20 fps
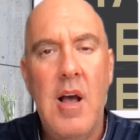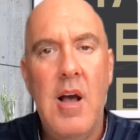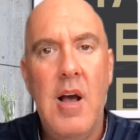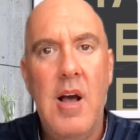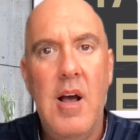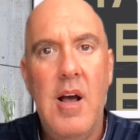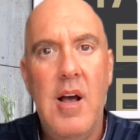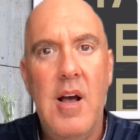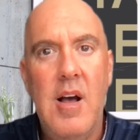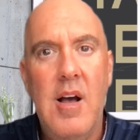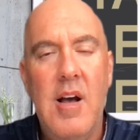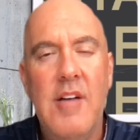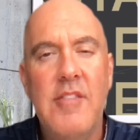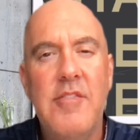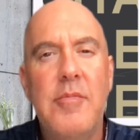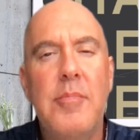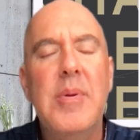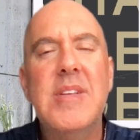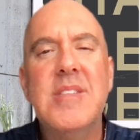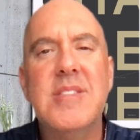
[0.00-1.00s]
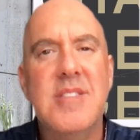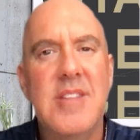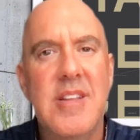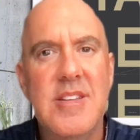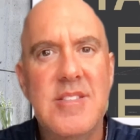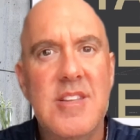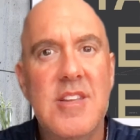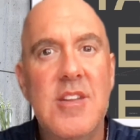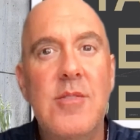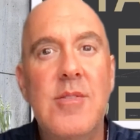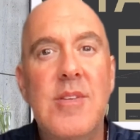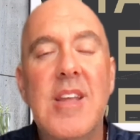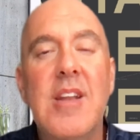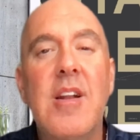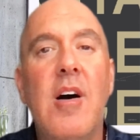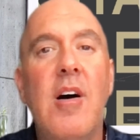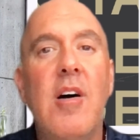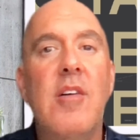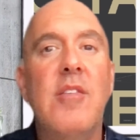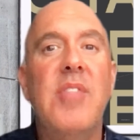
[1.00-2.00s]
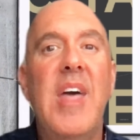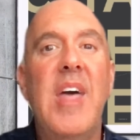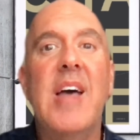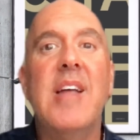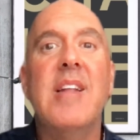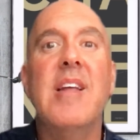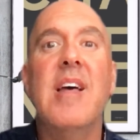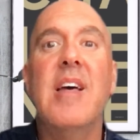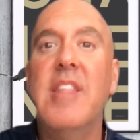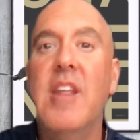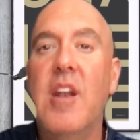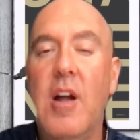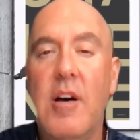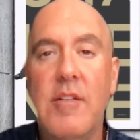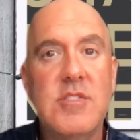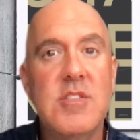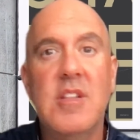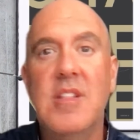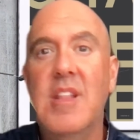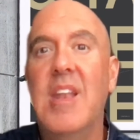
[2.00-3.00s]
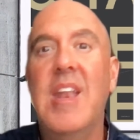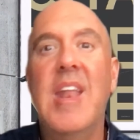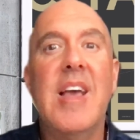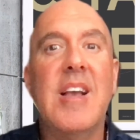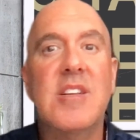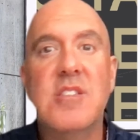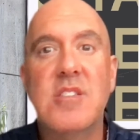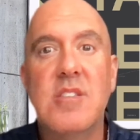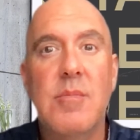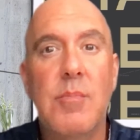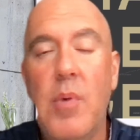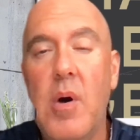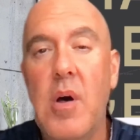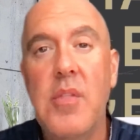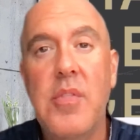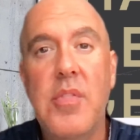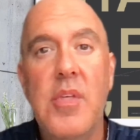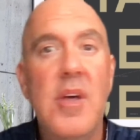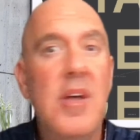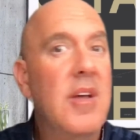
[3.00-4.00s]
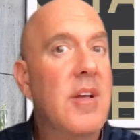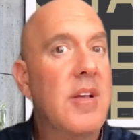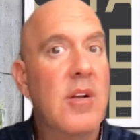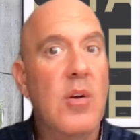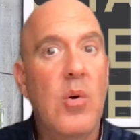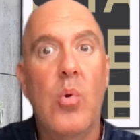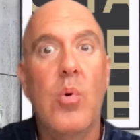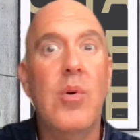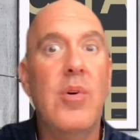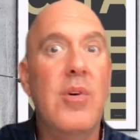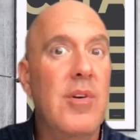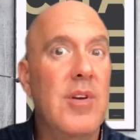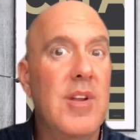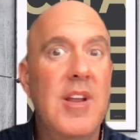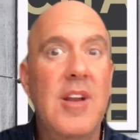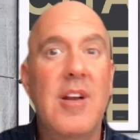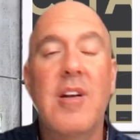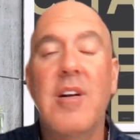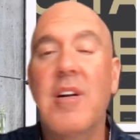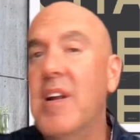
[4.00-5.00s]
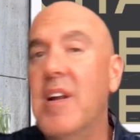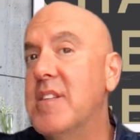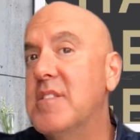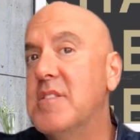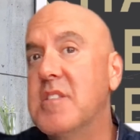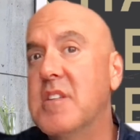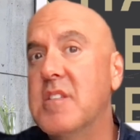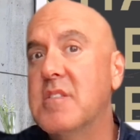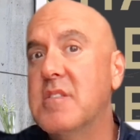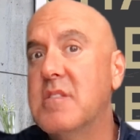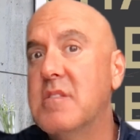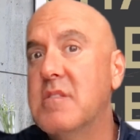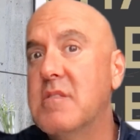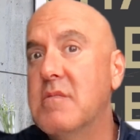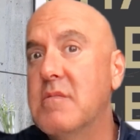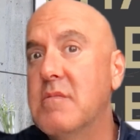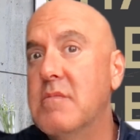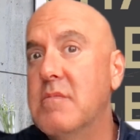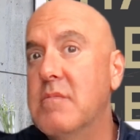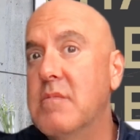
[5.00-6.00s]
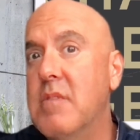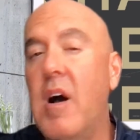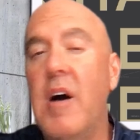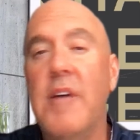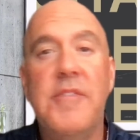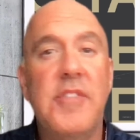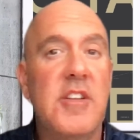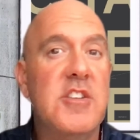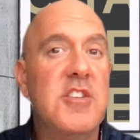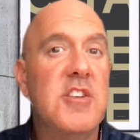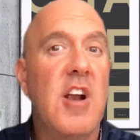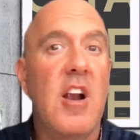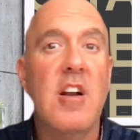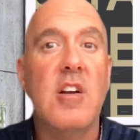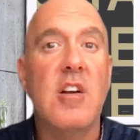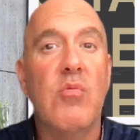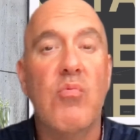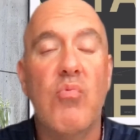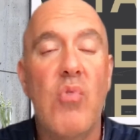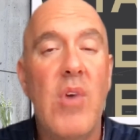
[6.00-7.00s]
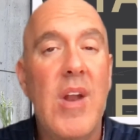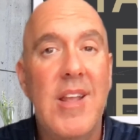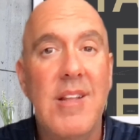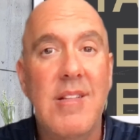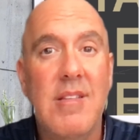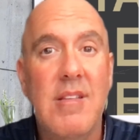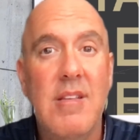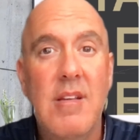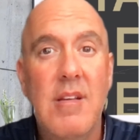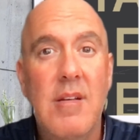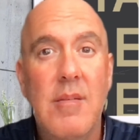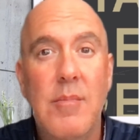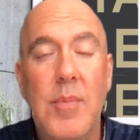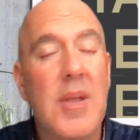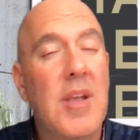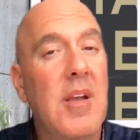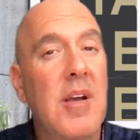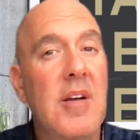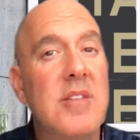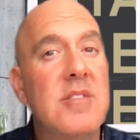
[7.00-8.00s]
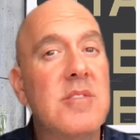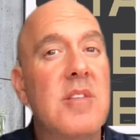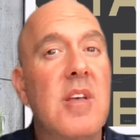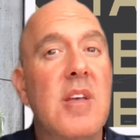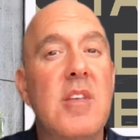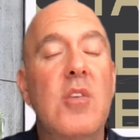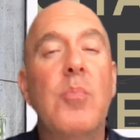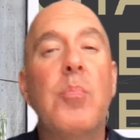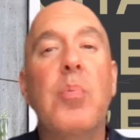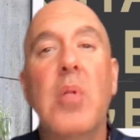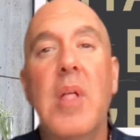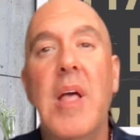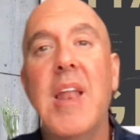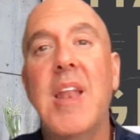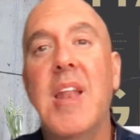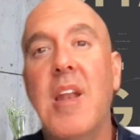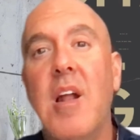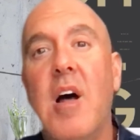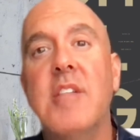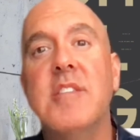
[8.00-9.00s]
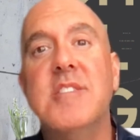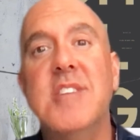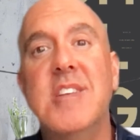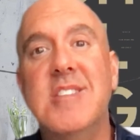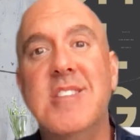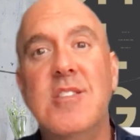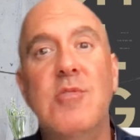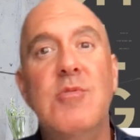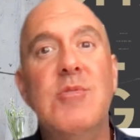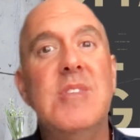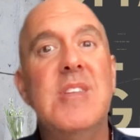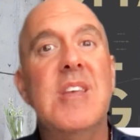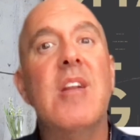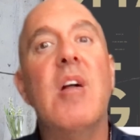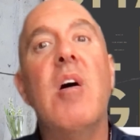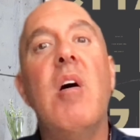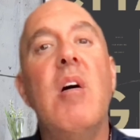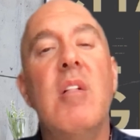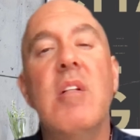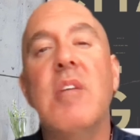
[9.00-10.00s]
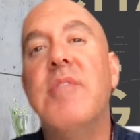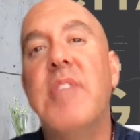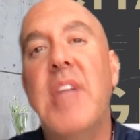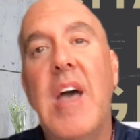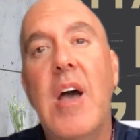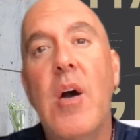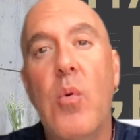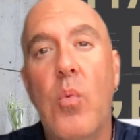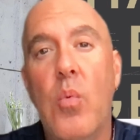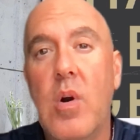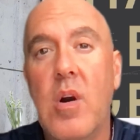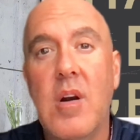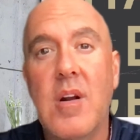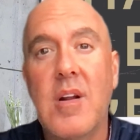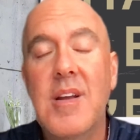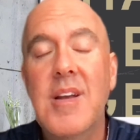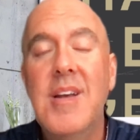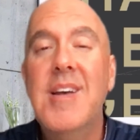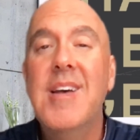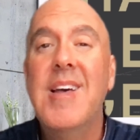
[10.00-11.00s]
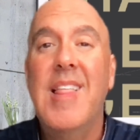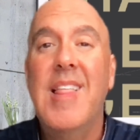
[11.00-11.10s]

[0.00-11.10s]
of business and you did all of that, and then all of a sudden the next month, quarter, year, it just off the chart great. Because you planted all the seeds and you did all of that work.